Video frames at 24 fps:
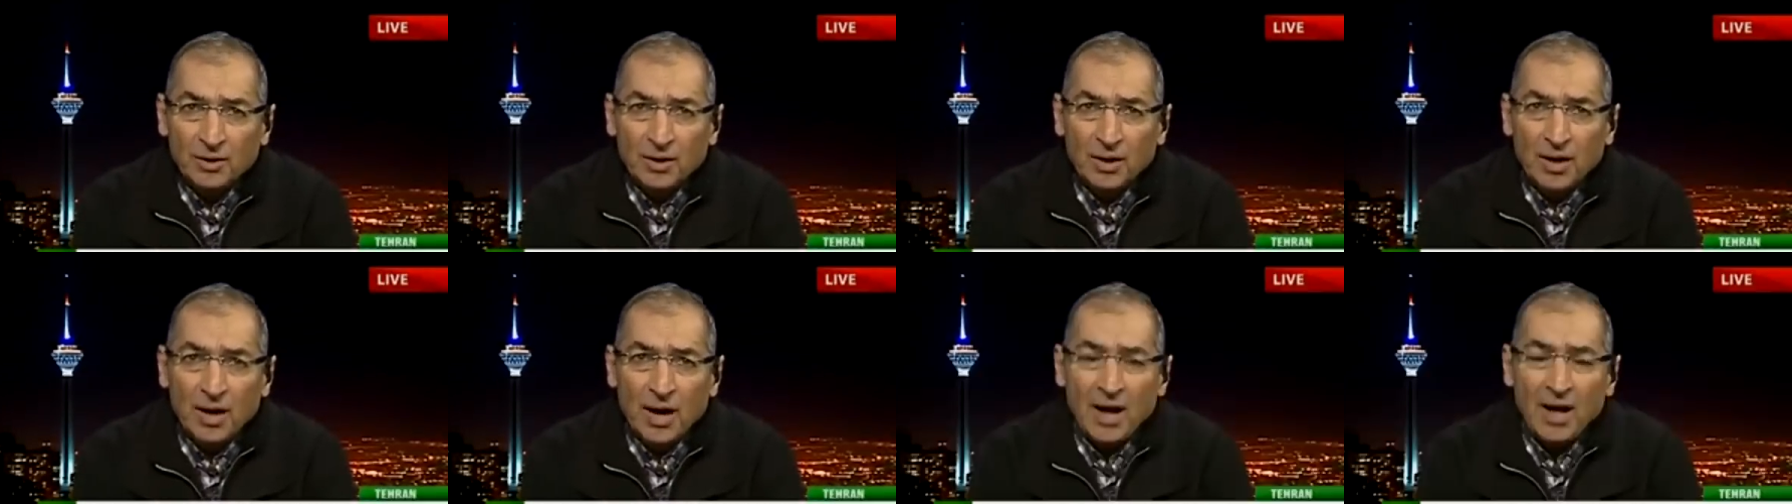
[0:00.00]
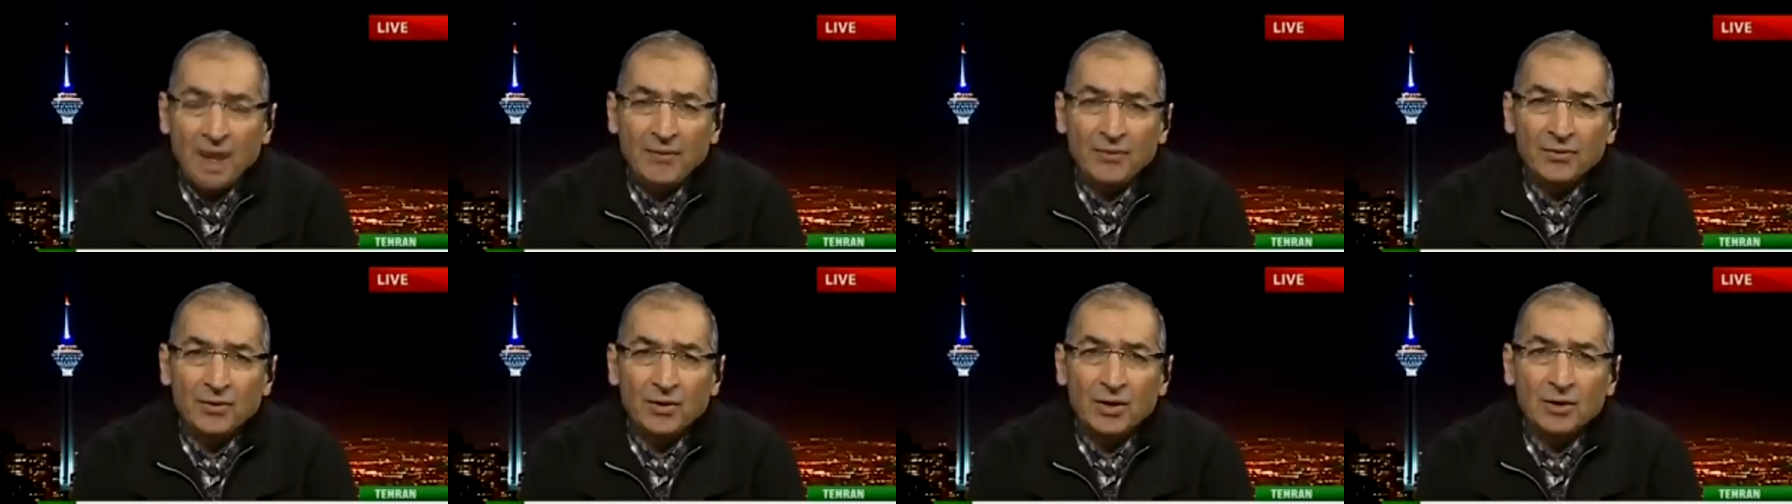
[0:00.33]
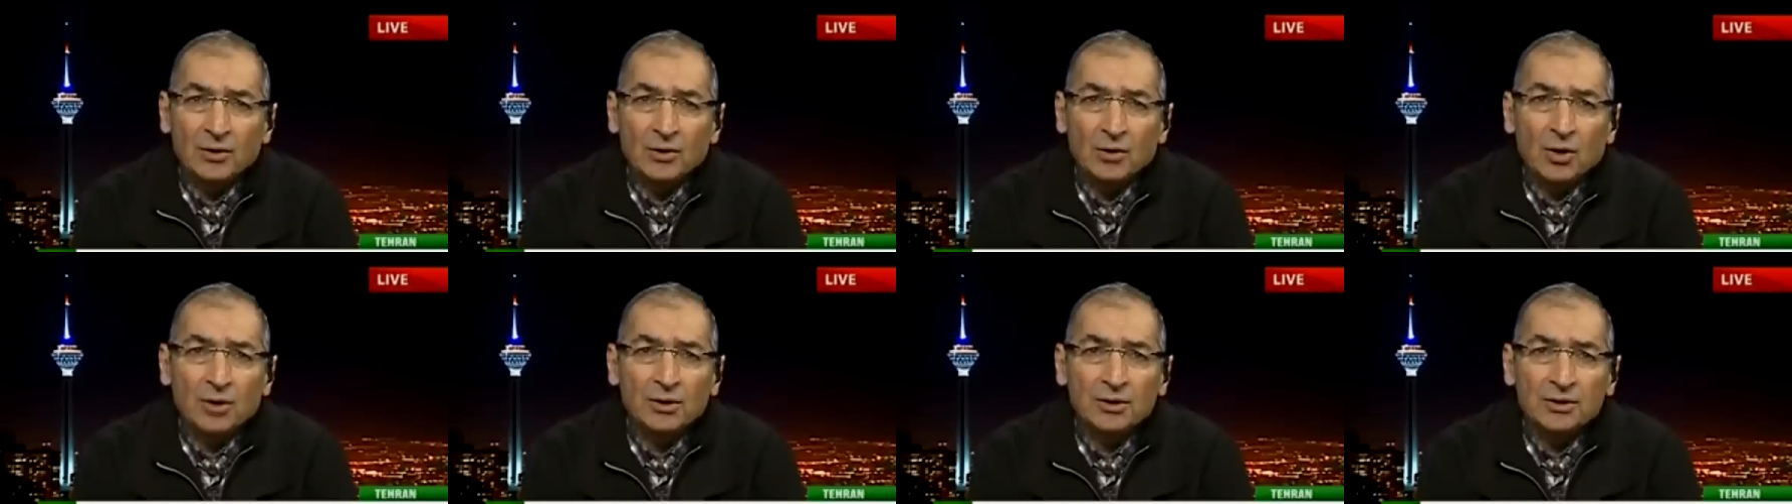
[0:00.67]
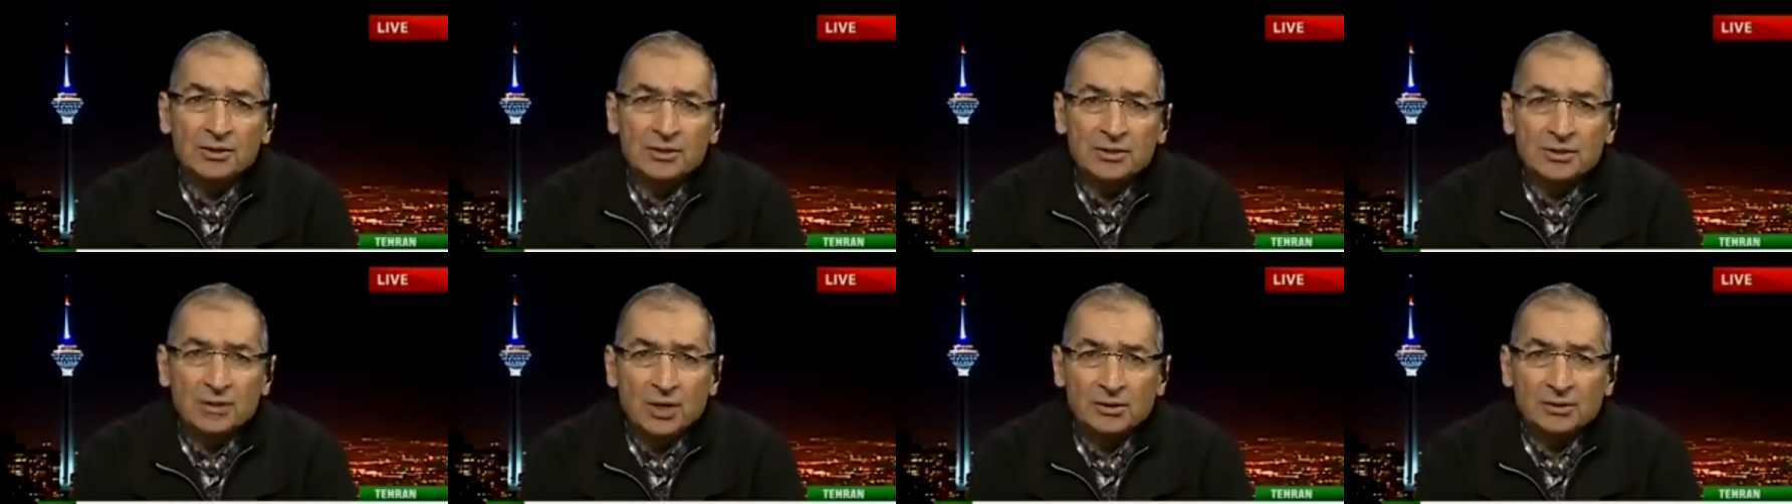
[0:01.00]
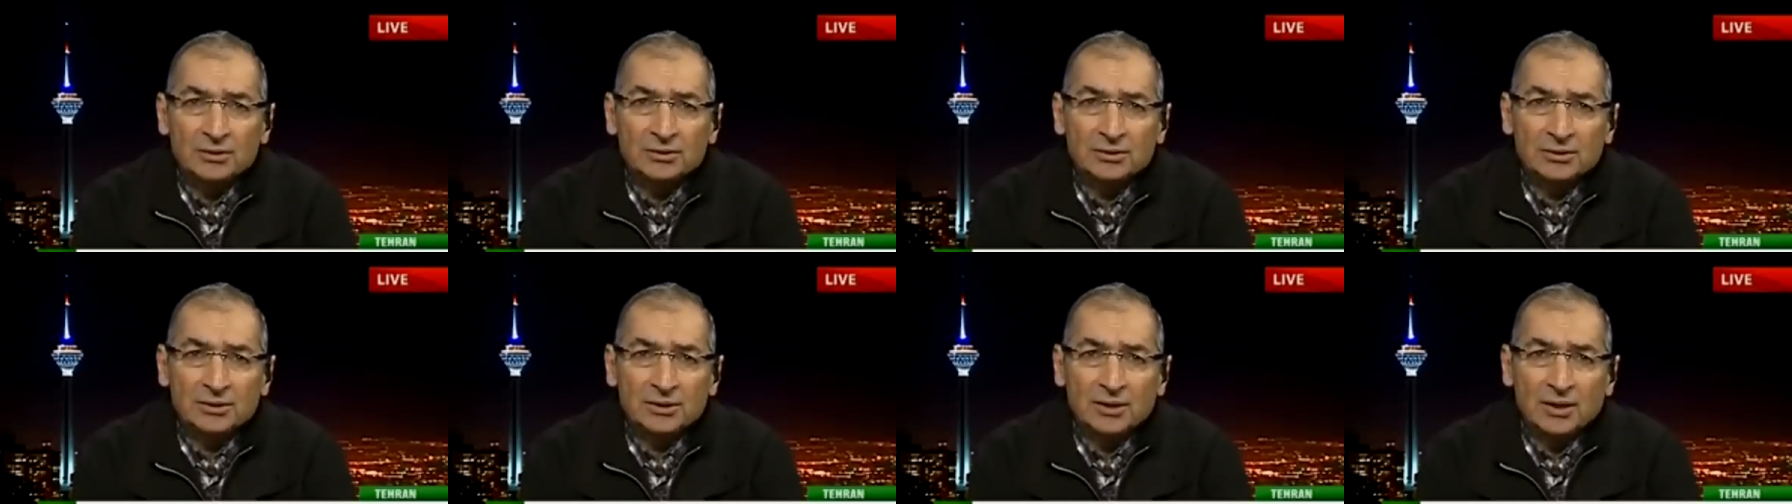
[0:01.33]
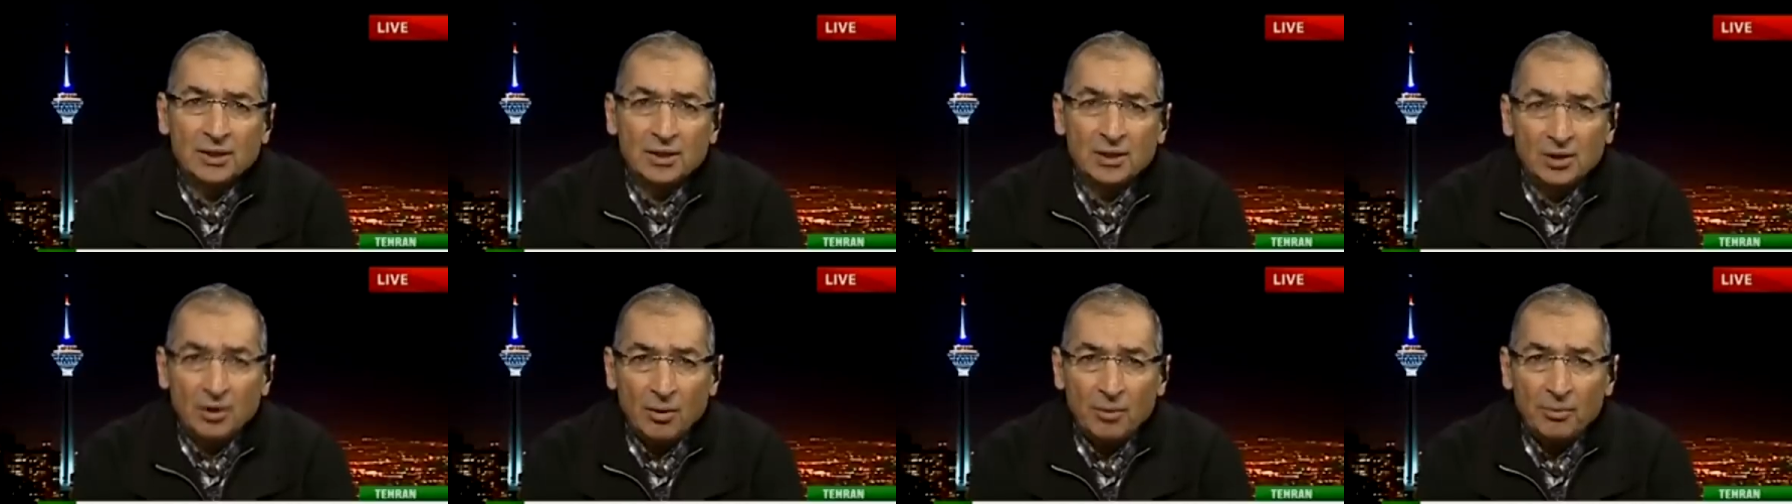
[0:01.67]
and Iran is not uh,
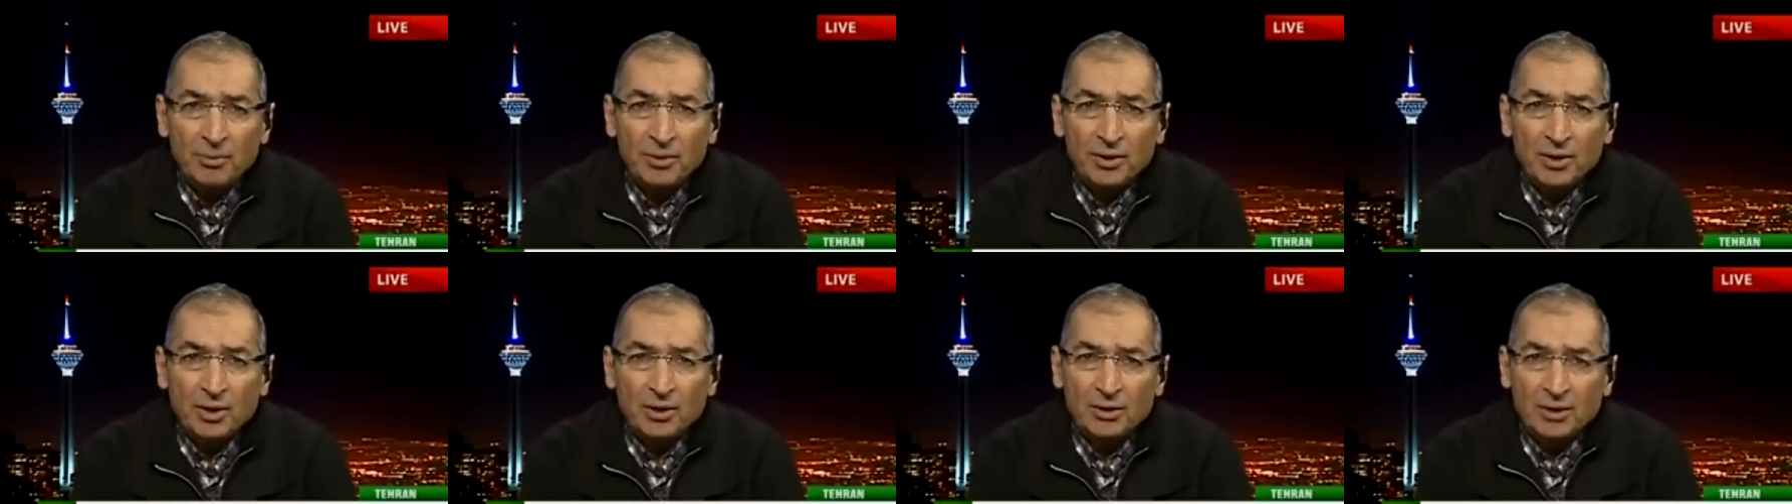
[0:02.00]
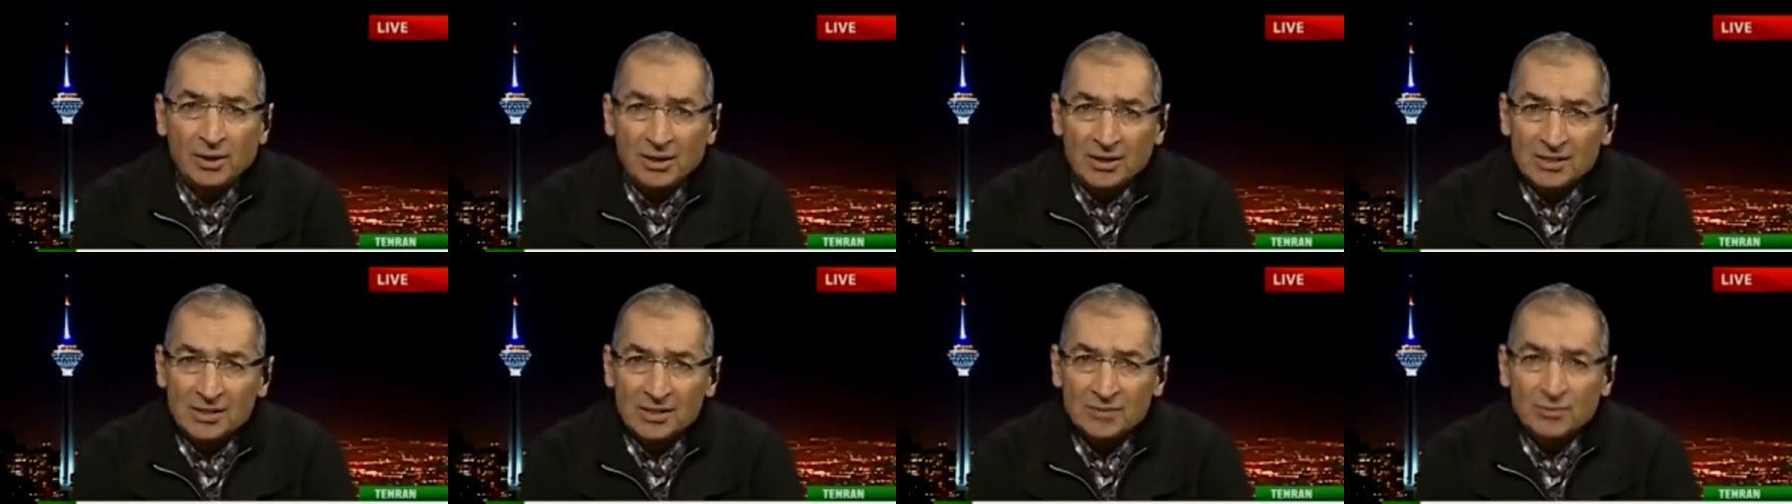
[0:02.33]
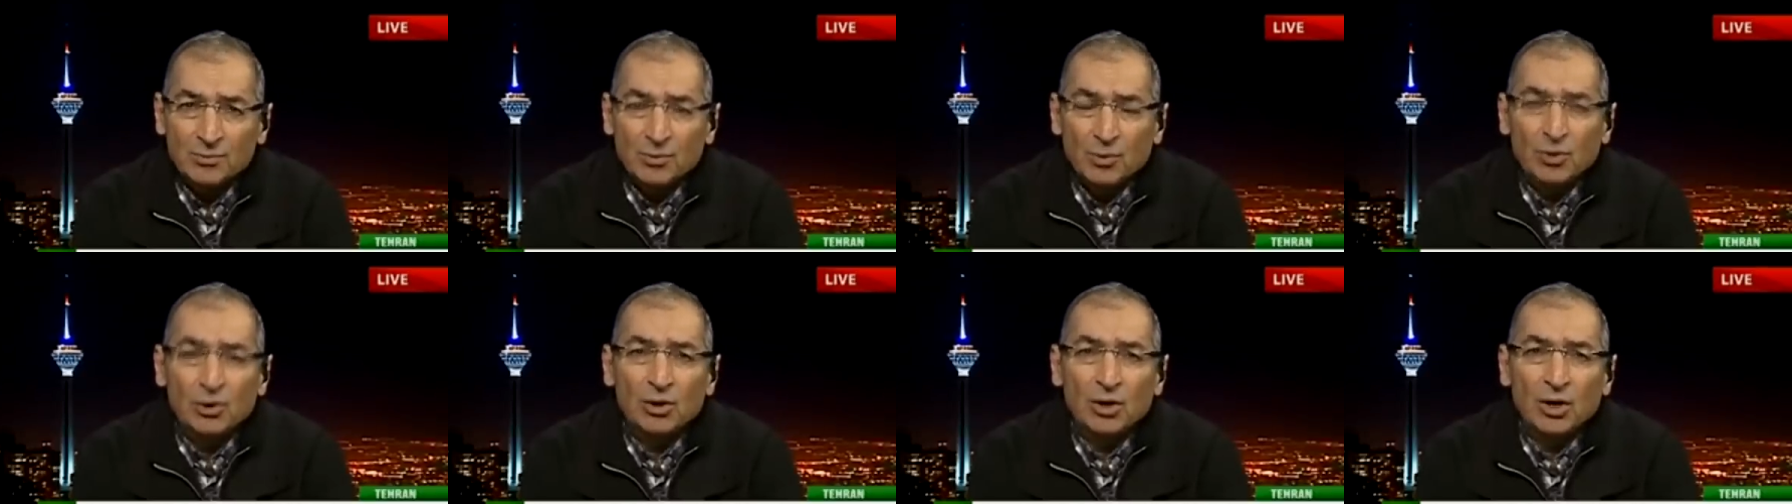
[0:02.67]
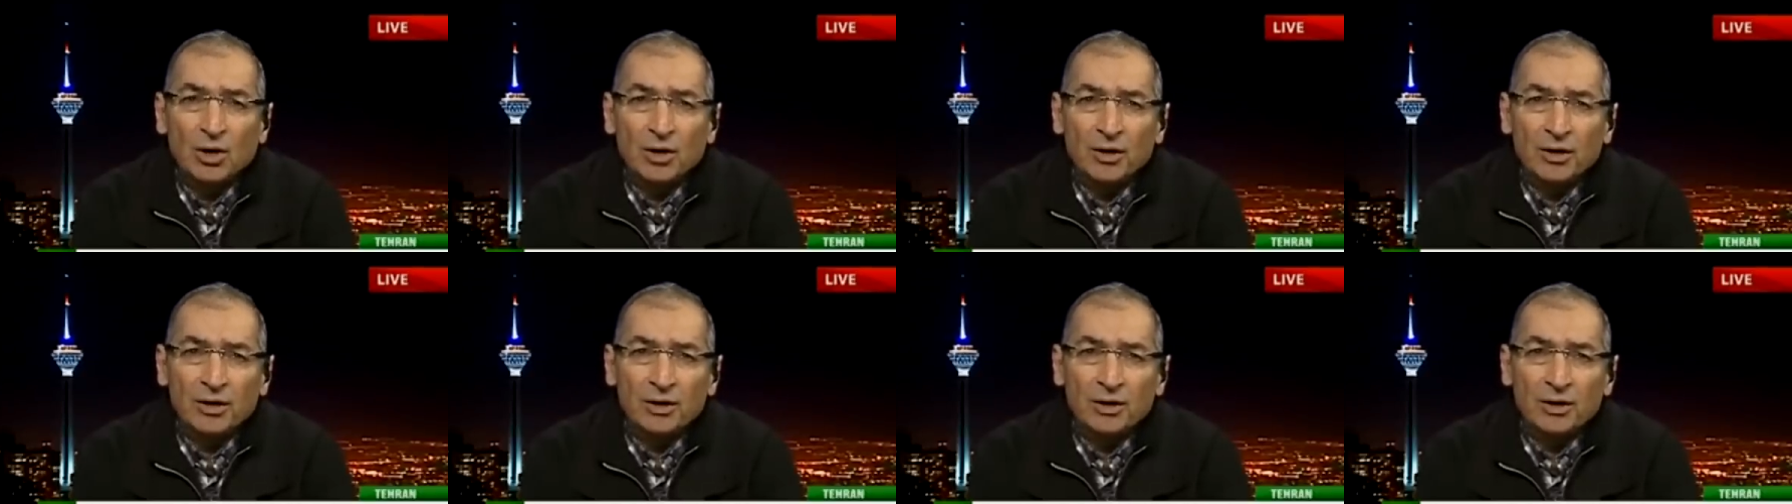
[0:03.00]
Lebanon, Hezbollah.